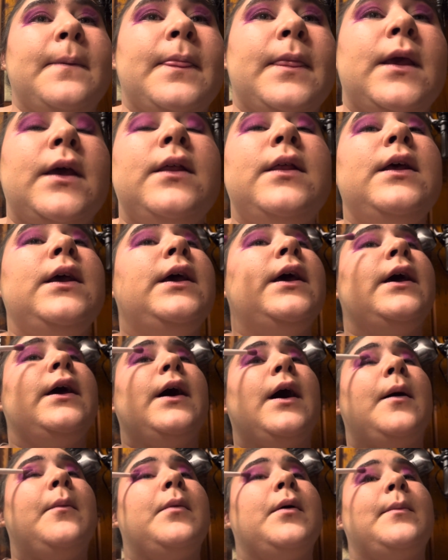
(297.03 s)
I think it
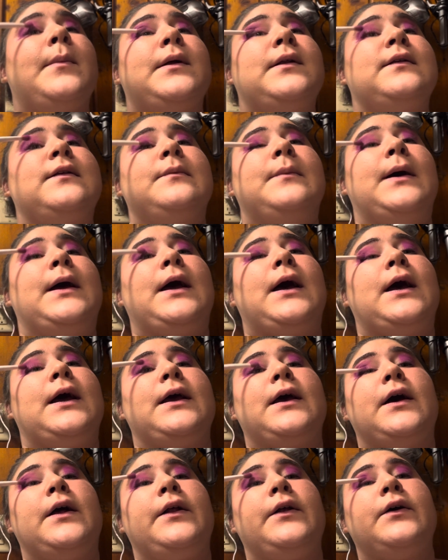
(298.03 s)
complements my eye
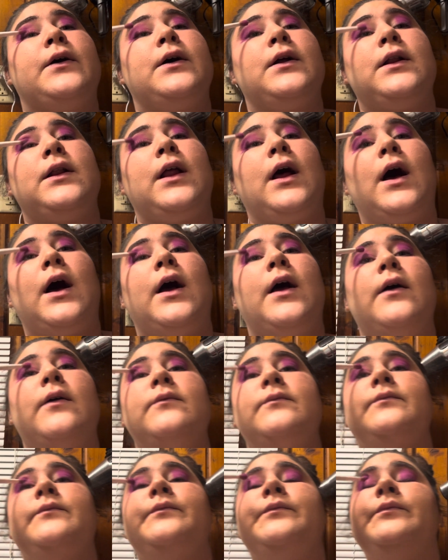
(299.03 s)
color a lot,
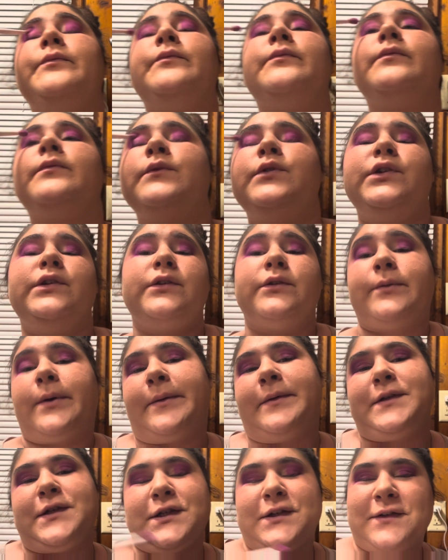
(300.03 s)
which is why we
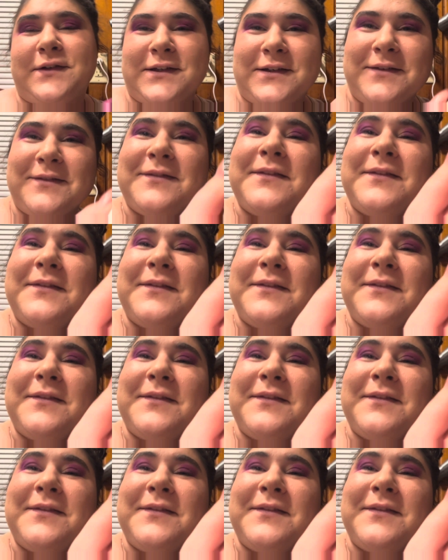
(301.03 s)
chose it.